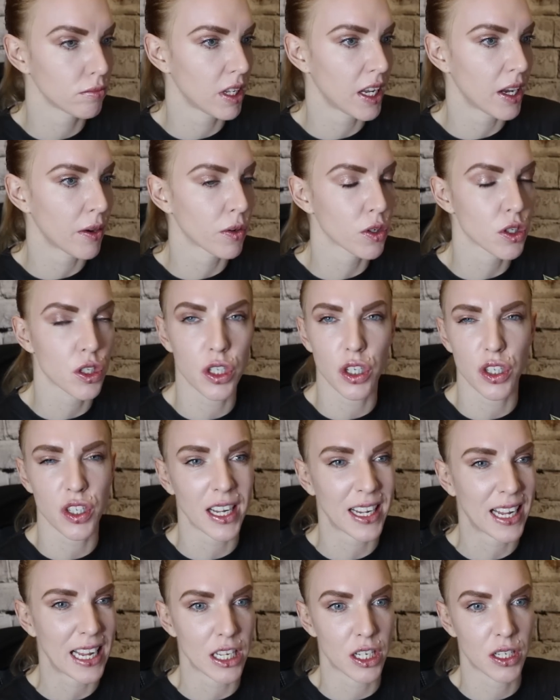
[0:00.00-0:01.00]
It was just,
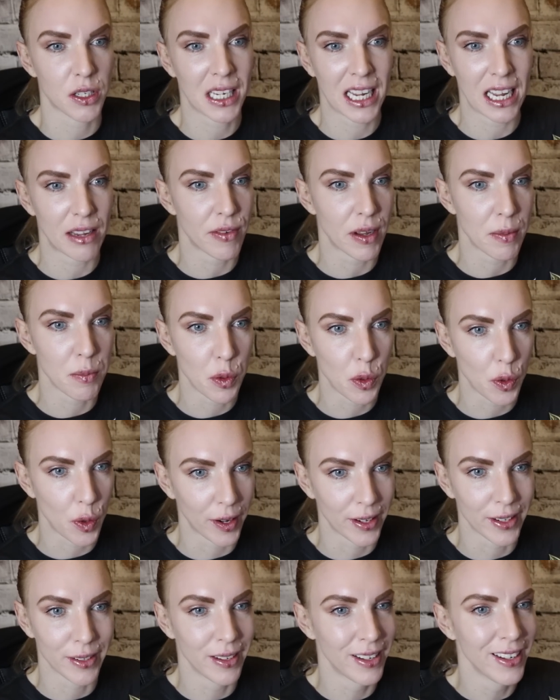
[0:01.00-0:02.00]
I guess, giving
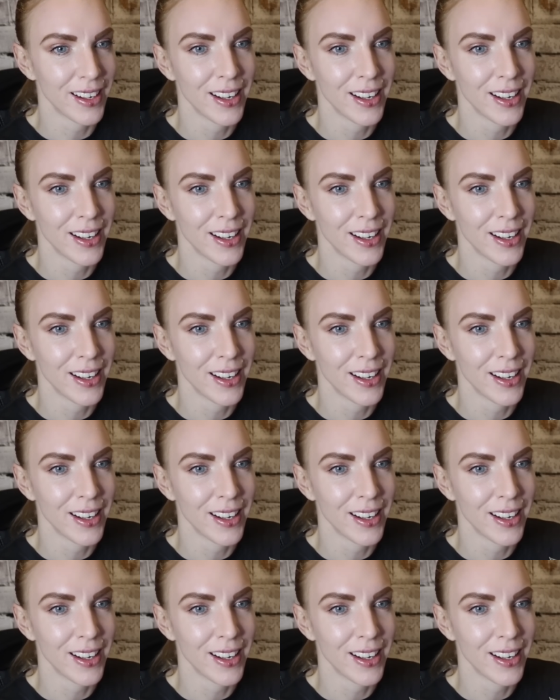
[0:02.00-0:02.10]
more